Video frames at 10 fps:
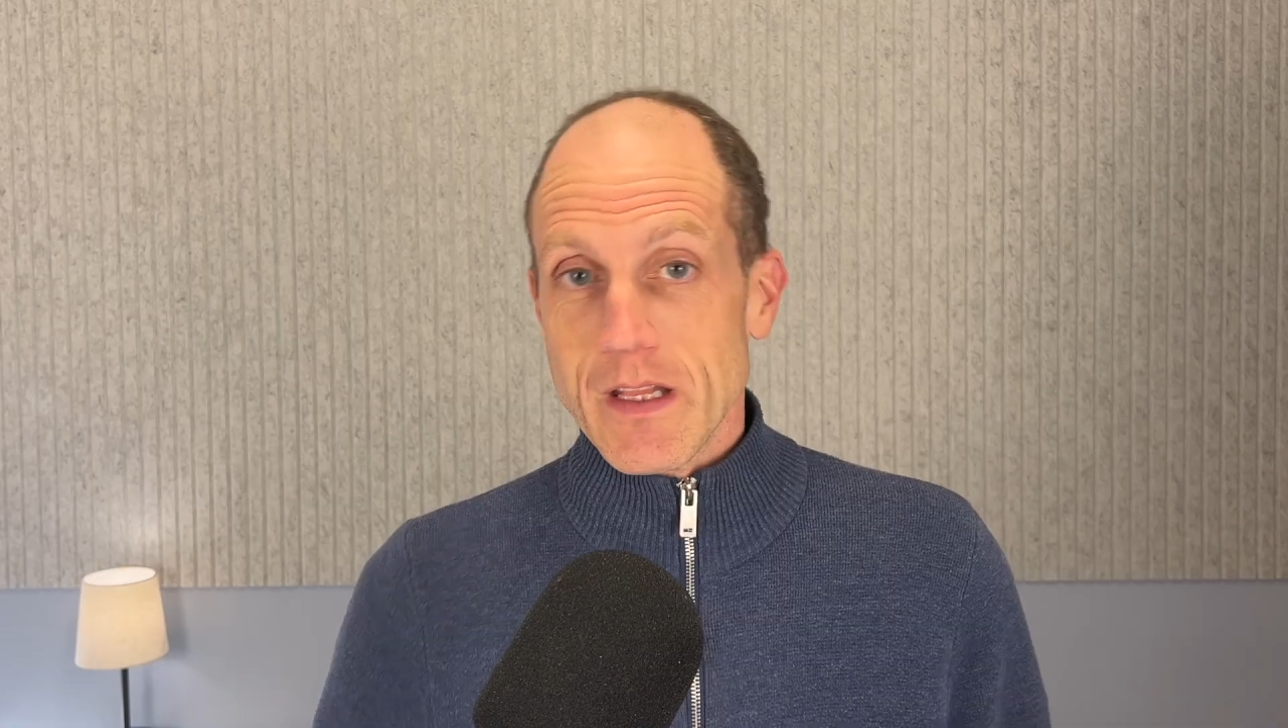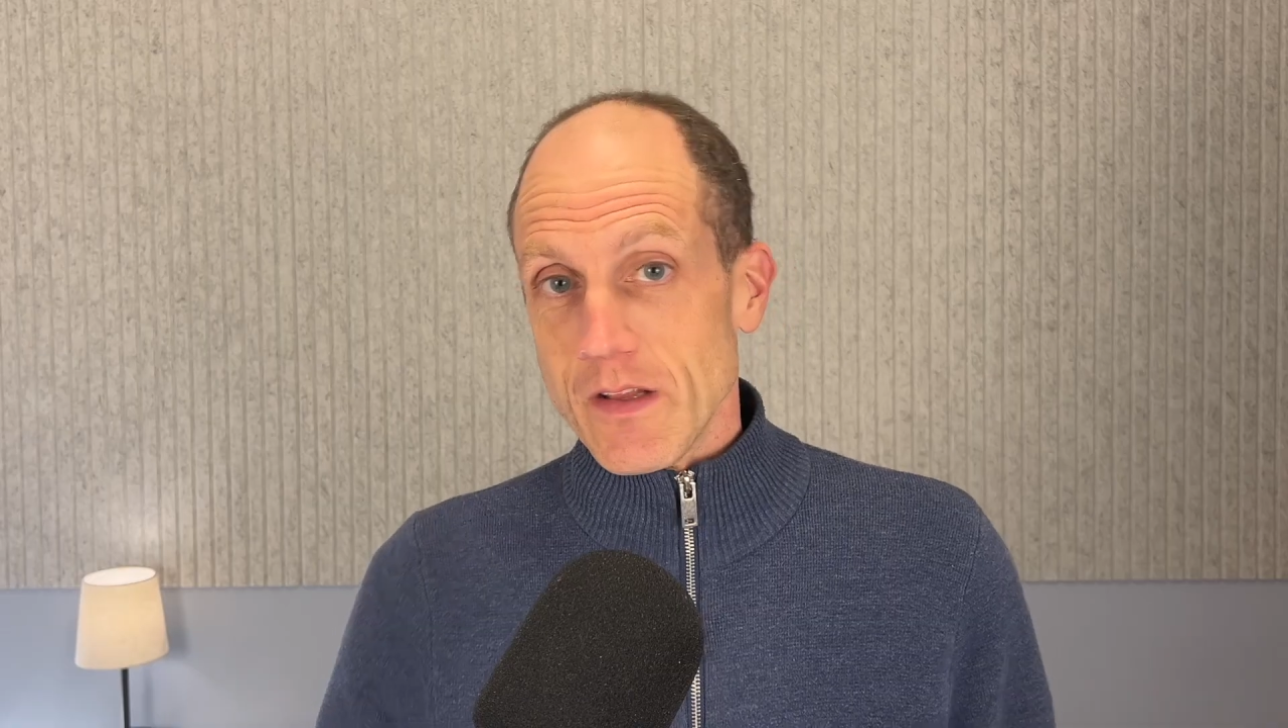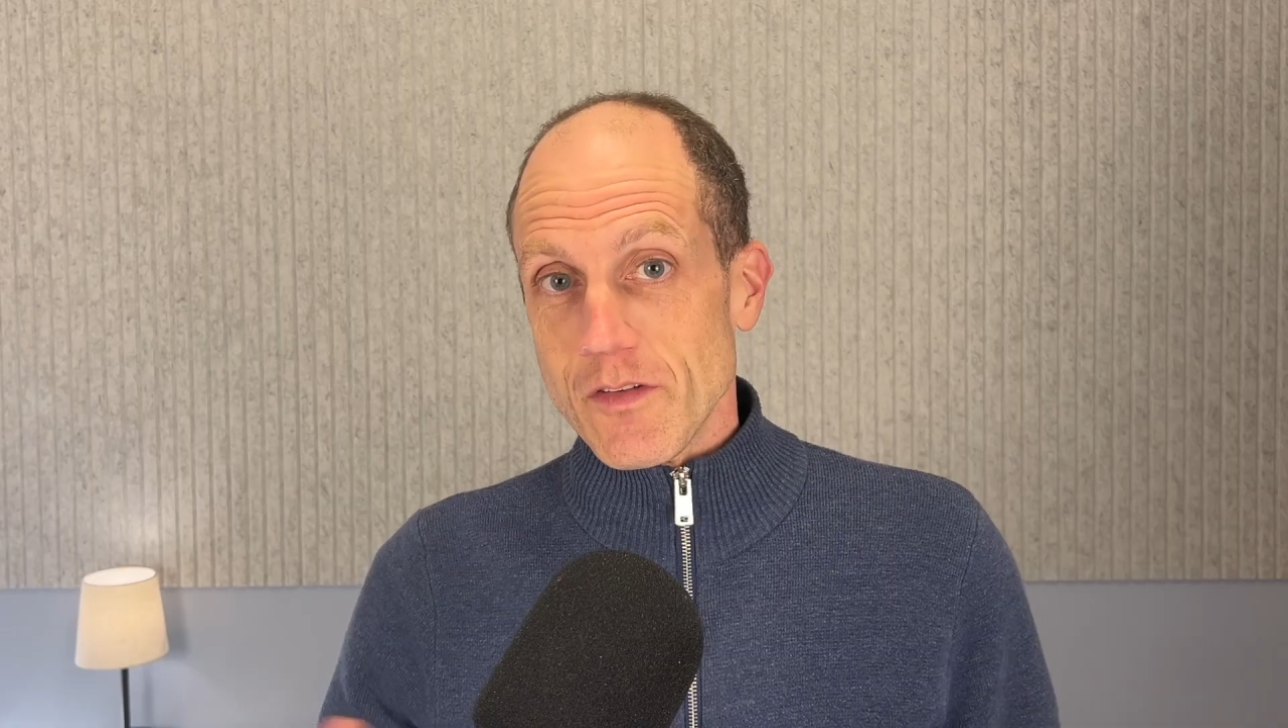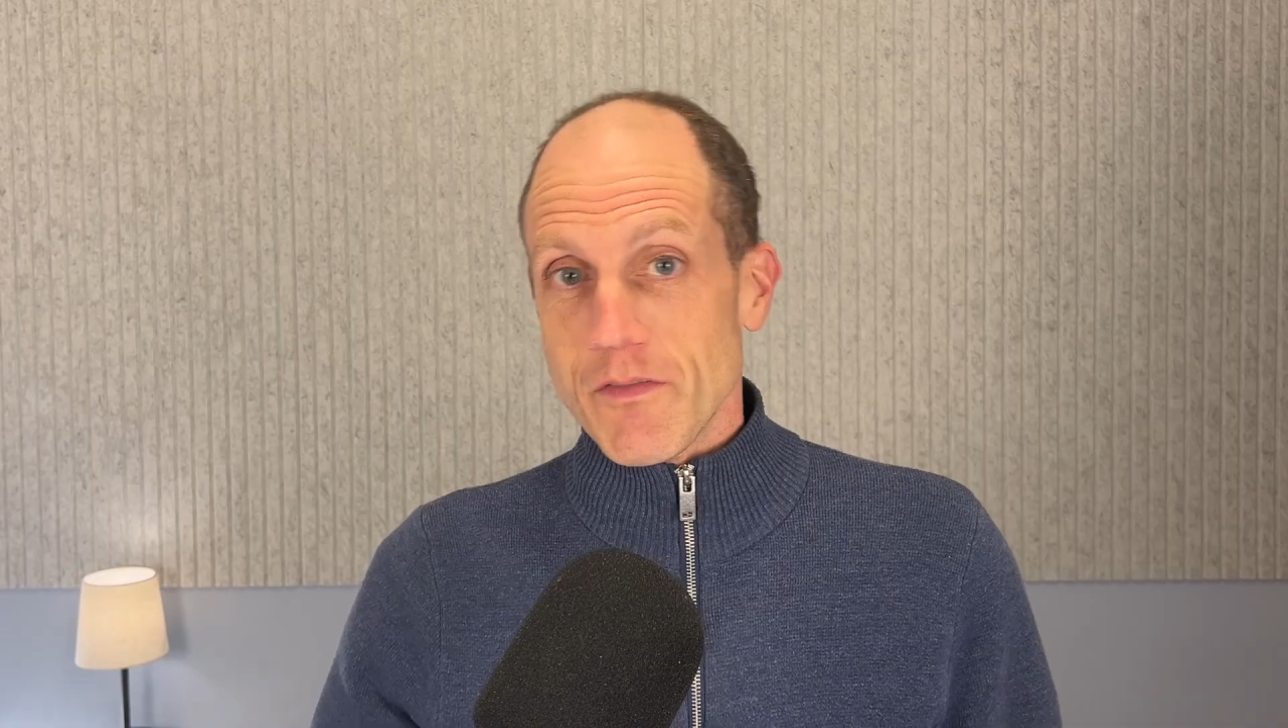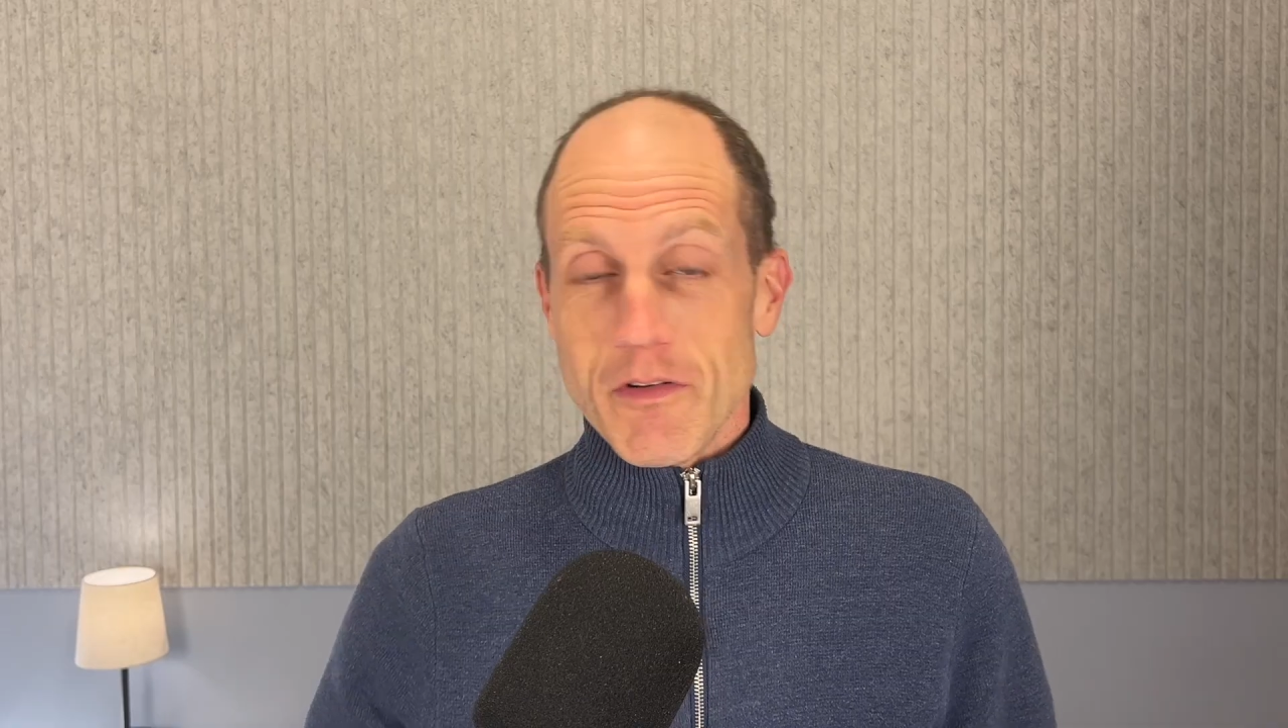
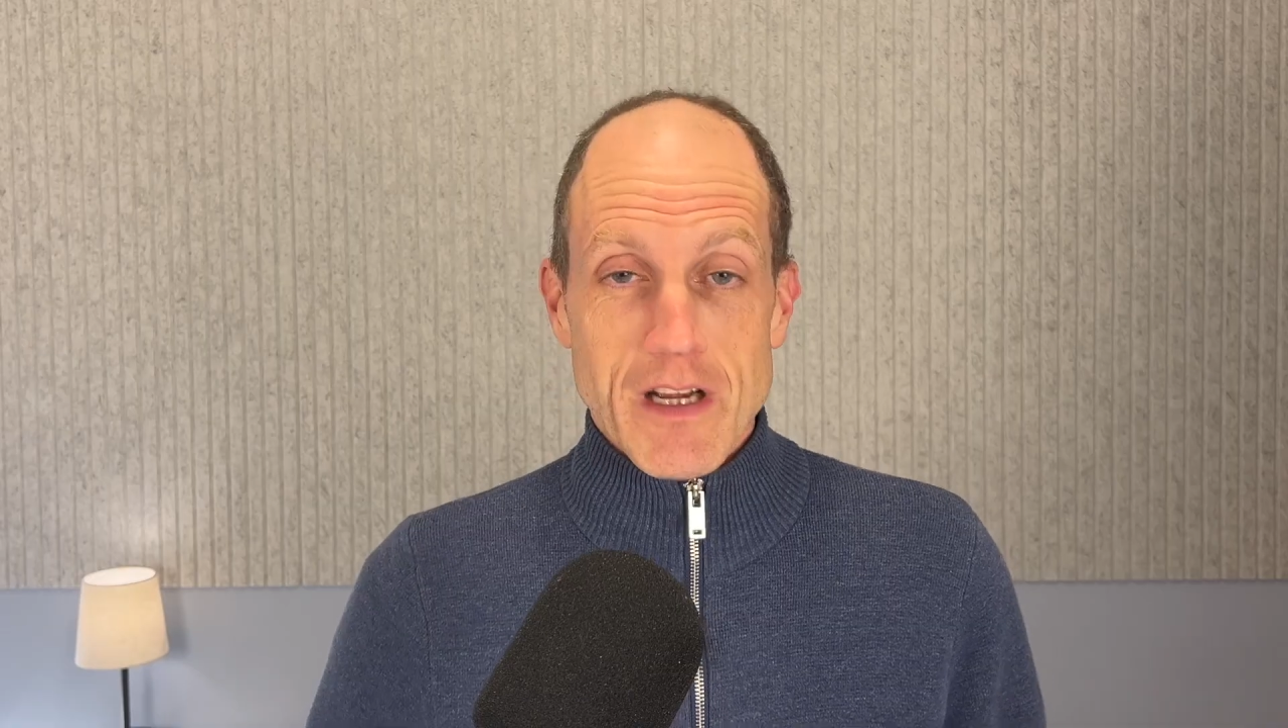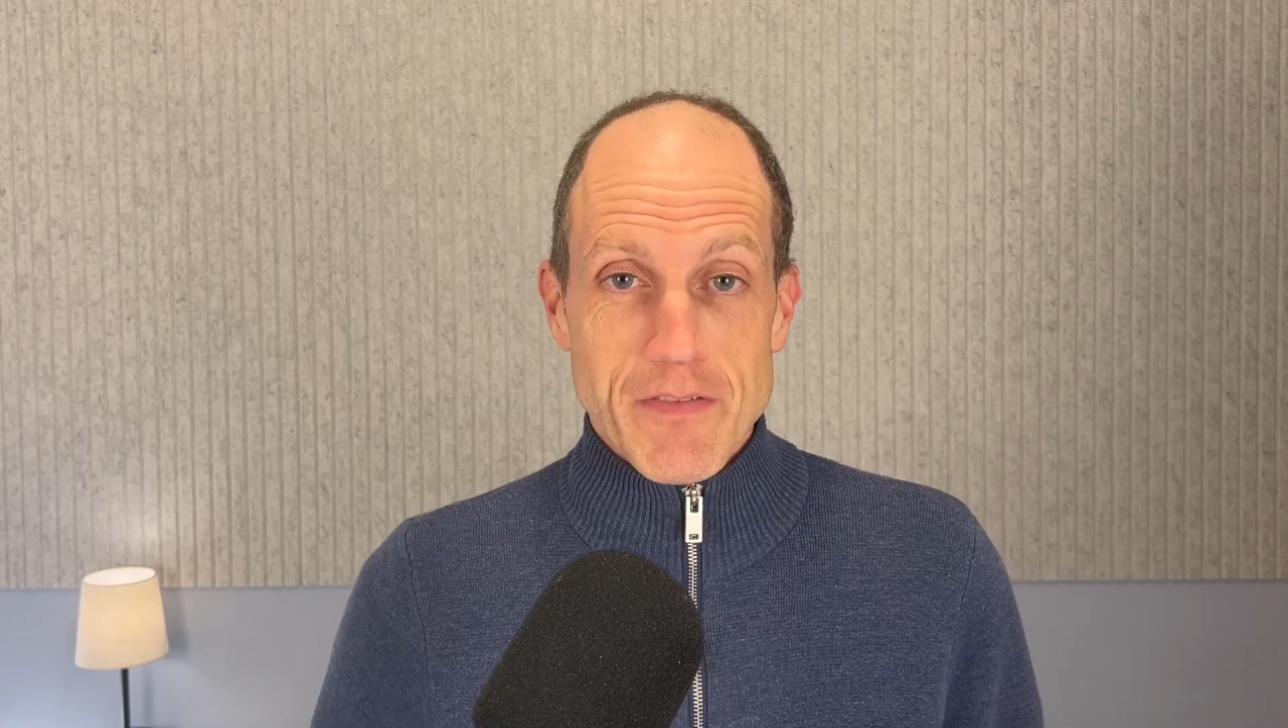So if you drive